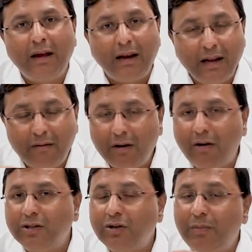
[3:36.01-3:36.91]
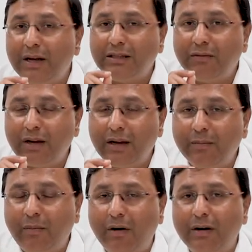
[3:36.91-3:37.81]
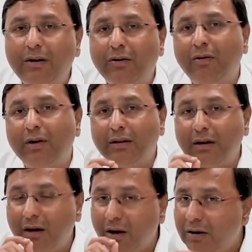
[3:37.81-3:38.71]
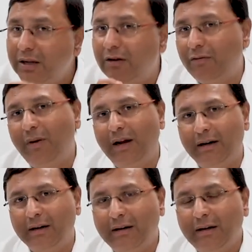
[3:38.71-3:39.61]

liver also plays a very important role in the clotting of blood.